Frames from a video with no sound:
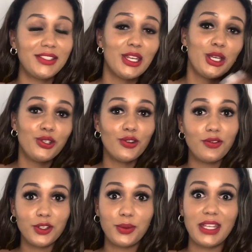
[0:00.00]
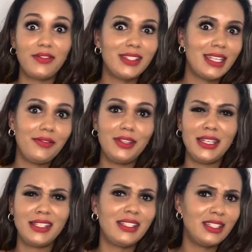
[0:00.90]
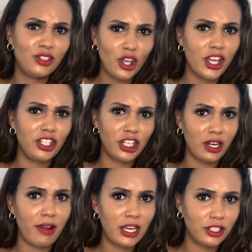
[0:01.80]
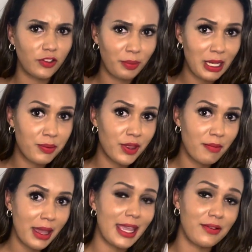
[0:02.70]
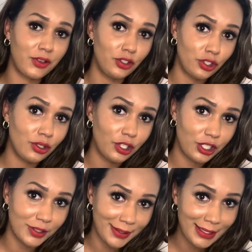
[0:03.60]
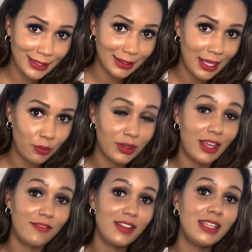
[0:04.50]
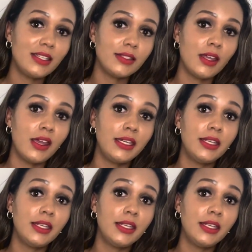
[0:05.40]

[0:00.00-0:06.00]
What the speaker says: Uranus was there for 7 years, there's entire generations of people that may have conjunctions sitting there with their Venus sign.